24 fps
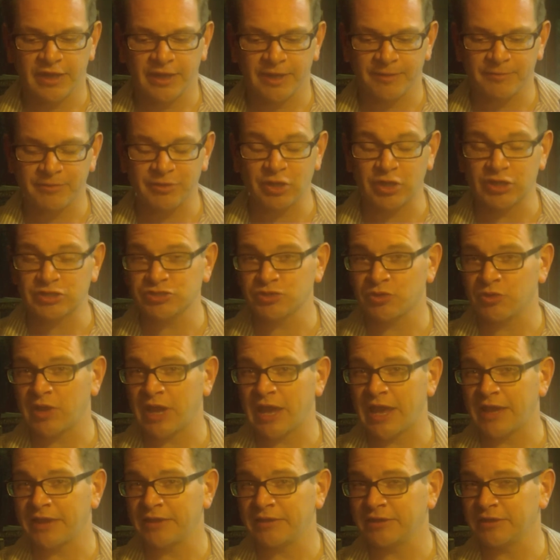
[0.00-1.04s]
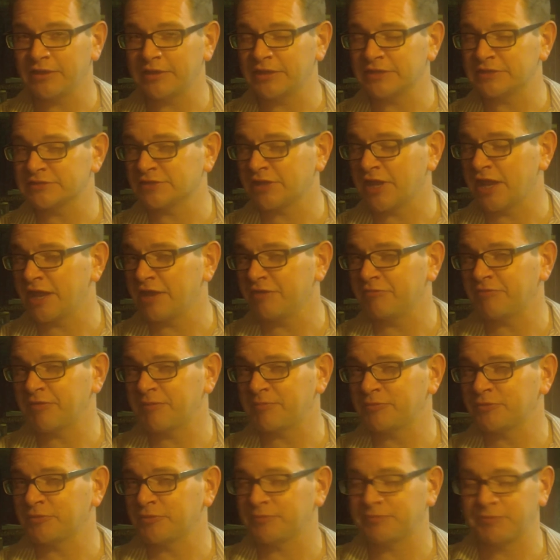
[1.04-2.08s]
Um, he also had in his life
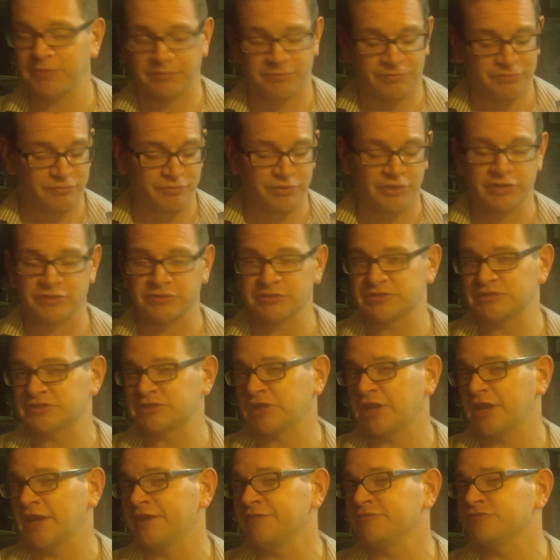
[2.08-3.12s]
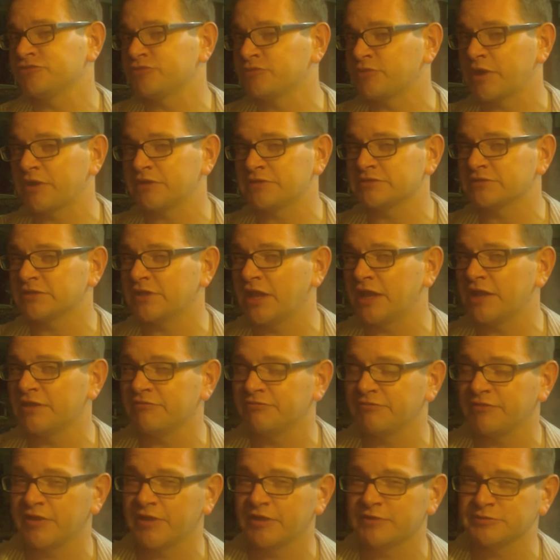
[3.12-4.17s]
up to, up to 300 slaves throughout his
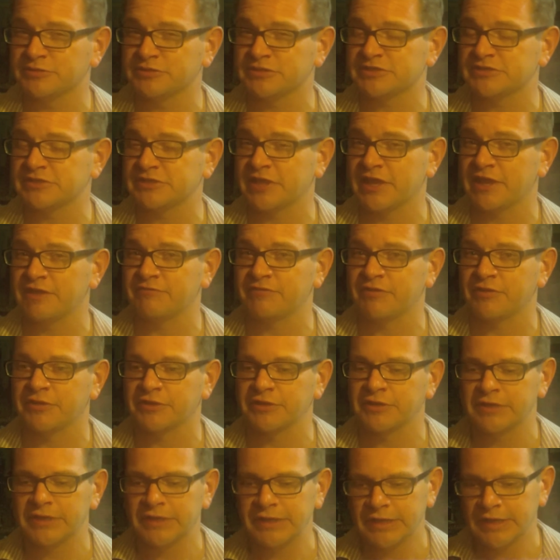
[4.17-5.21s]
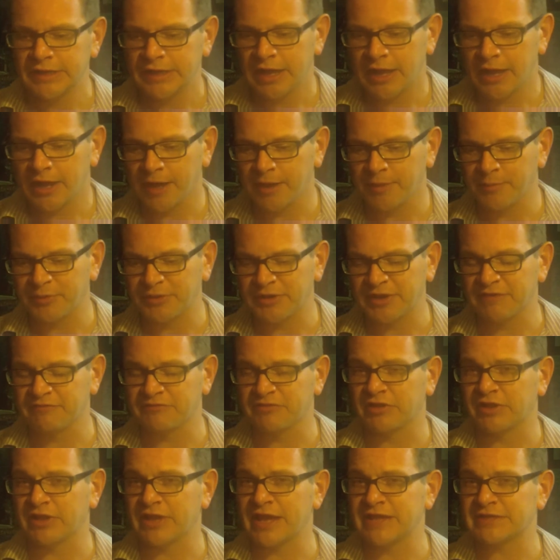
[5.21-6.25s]
life. Uh, he was a slave owner. Uh, but
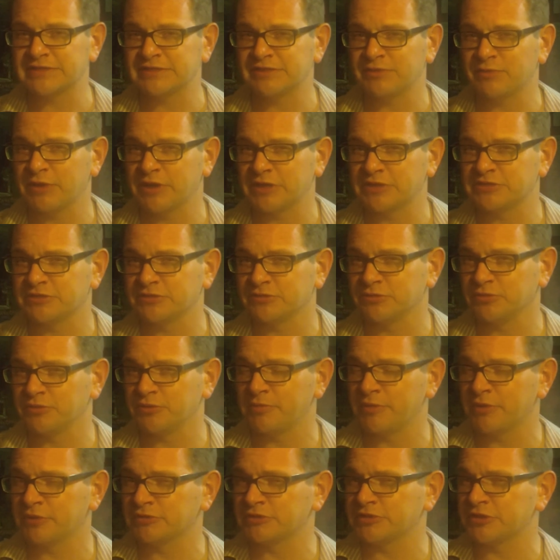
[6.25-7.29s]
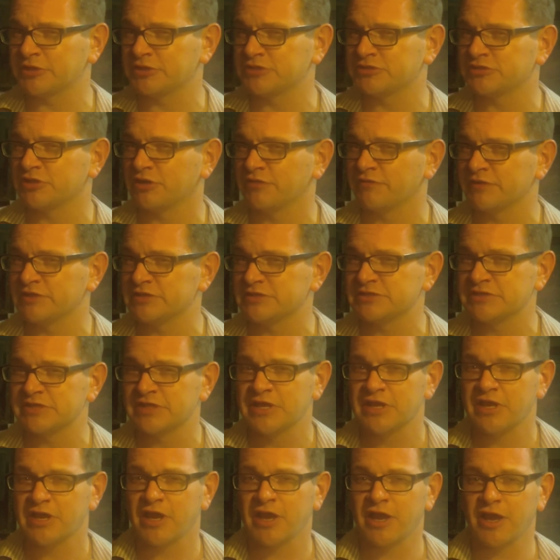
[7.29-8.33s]
nevertheless, he went into the military service
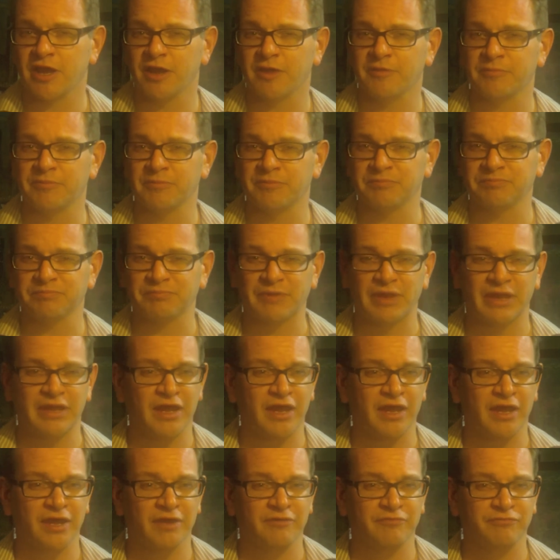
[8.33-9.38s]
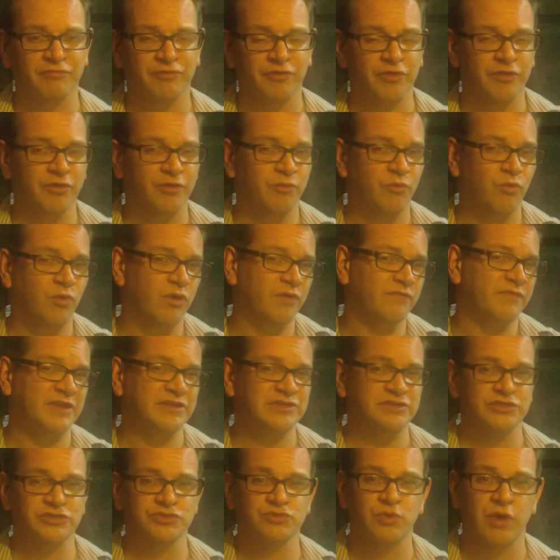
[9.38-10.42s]
um, uh, for the War of
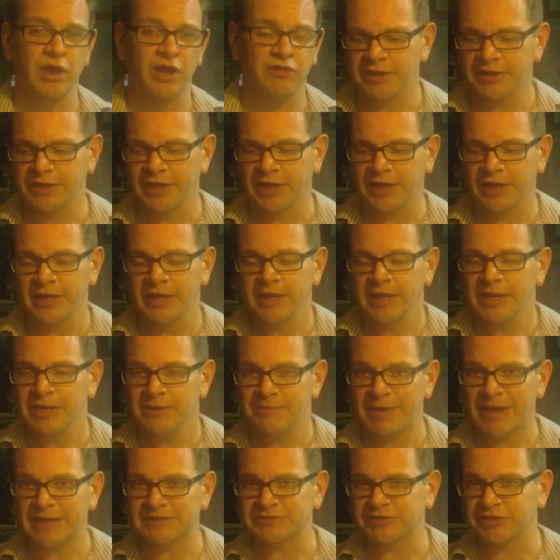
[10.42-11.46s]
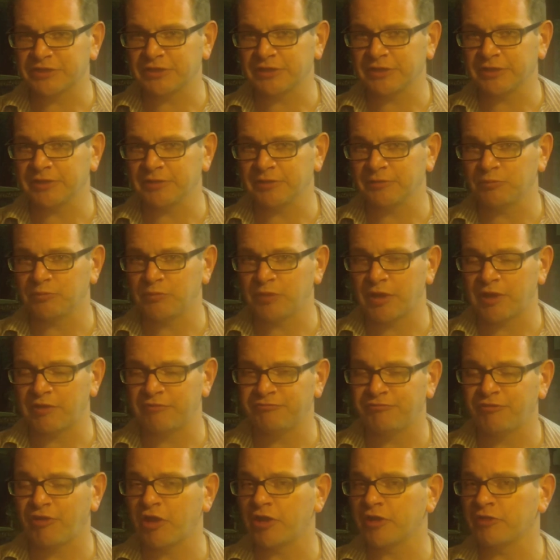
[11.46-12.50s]
1812. And uh, he basically uh,
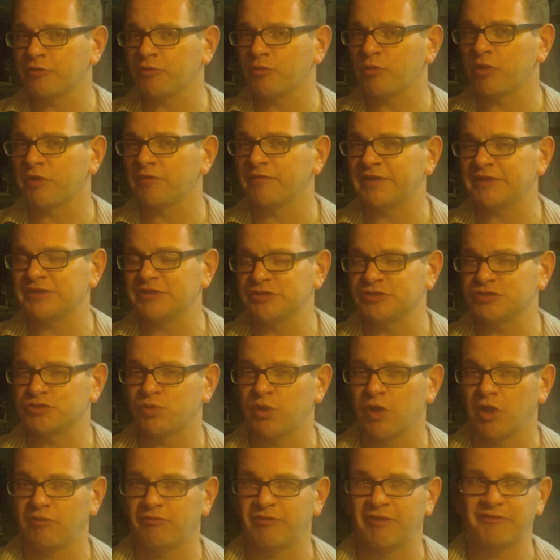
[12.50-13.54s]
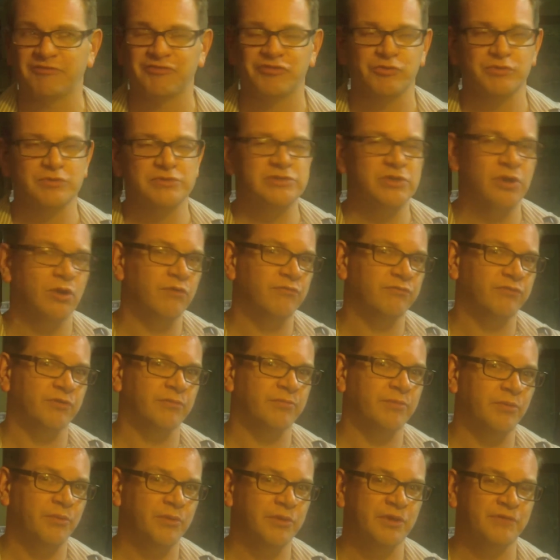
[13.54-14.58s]
fought in the War of 1812 after it was
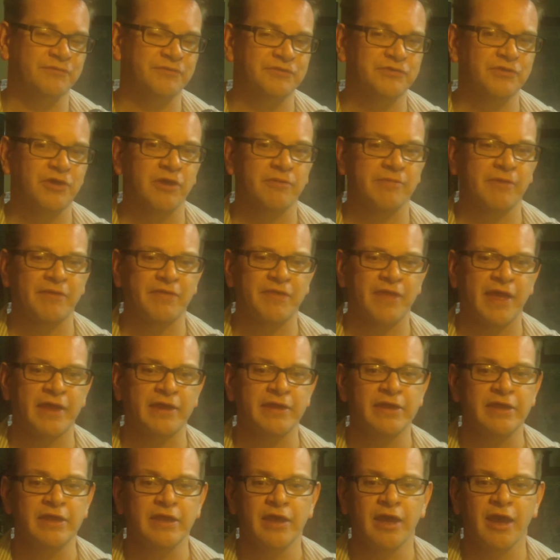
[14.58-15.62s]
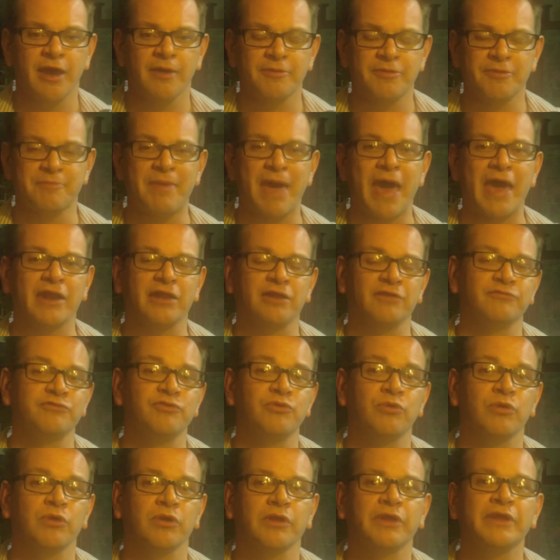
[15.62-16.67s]
over, but we don't have to talk about that. Um, in the Battle of
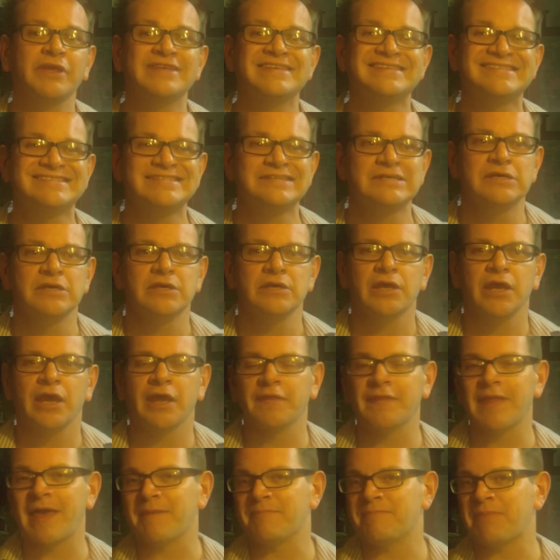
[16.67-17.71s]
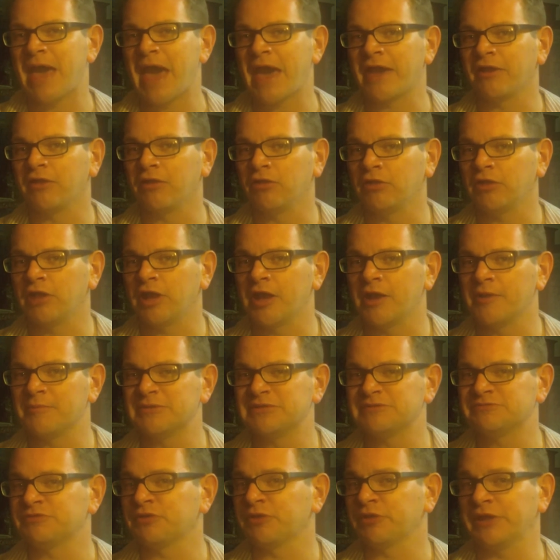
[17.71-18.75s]
New Orleans. And that battle
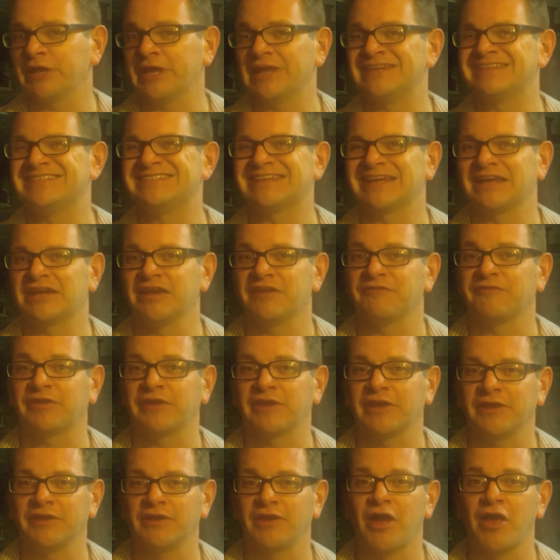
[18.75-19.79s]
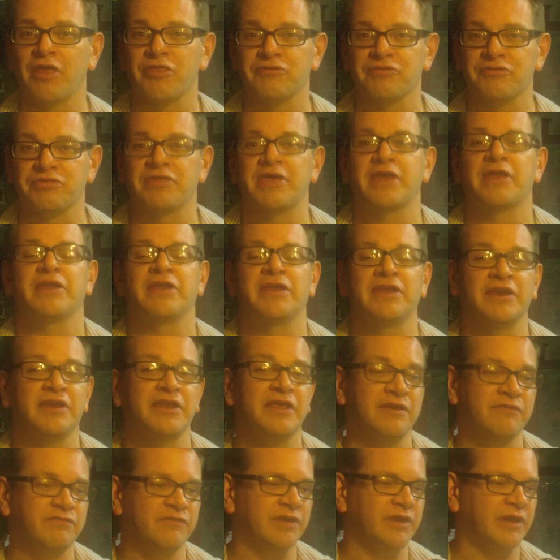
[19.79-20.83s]
um, is really insignificant other than
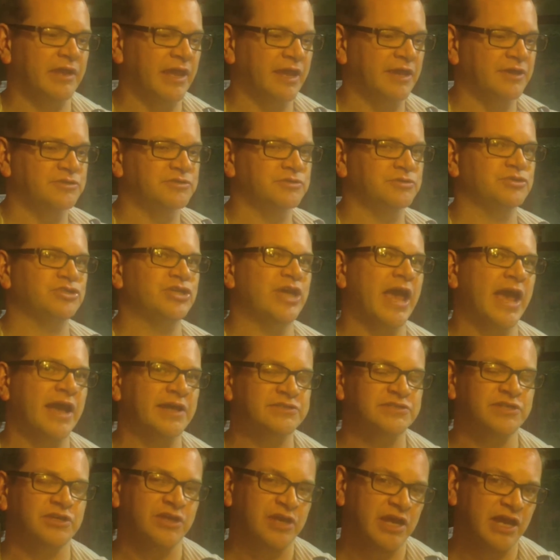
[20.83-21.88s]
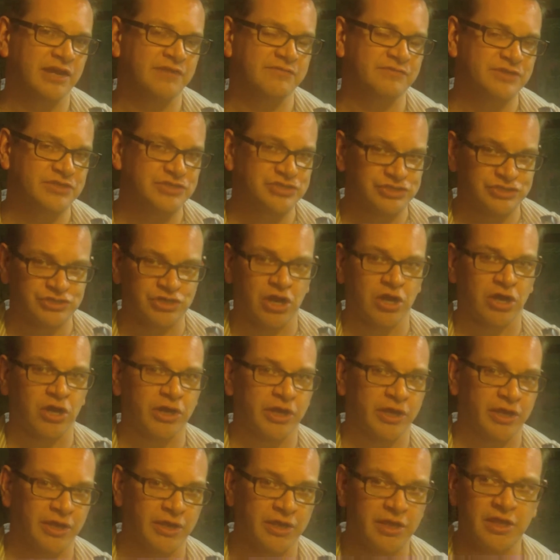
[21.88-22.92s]
giving Andrew Jackson kind of the
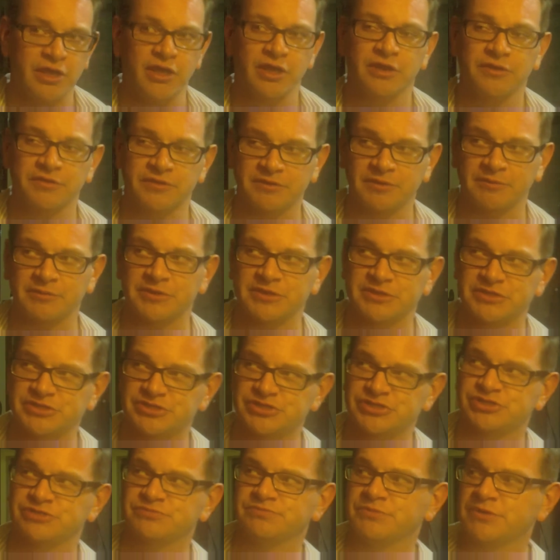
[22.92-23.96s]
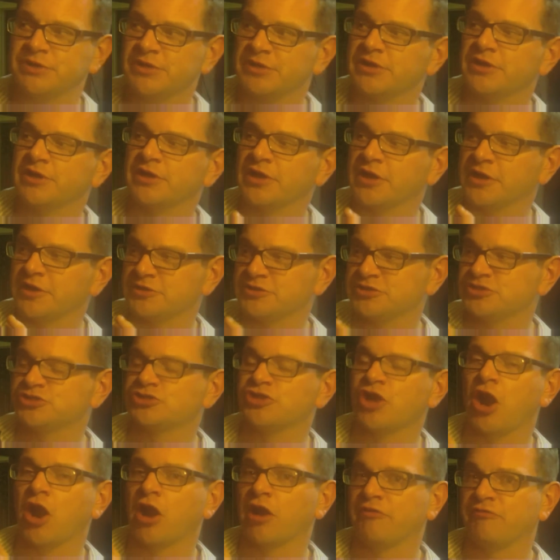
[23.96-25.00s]
starring, you know, I mean, this kind of
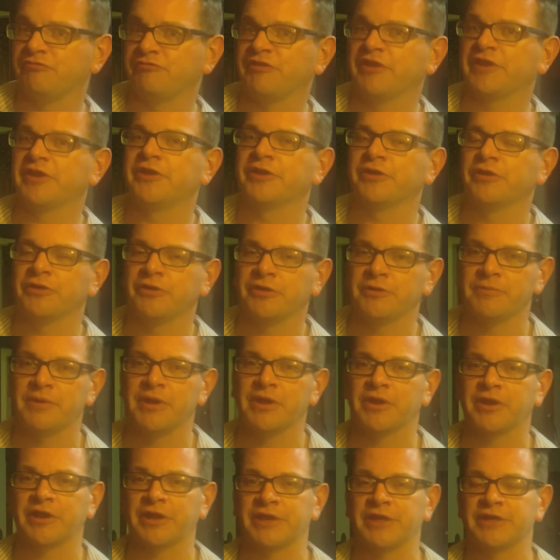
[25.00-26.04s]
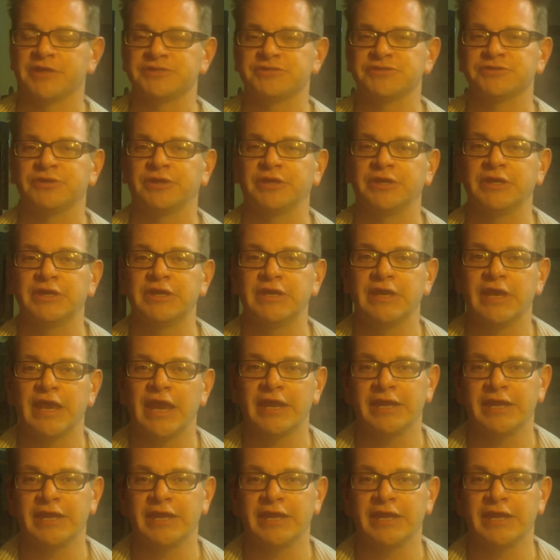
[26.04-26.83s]
star figure in American history.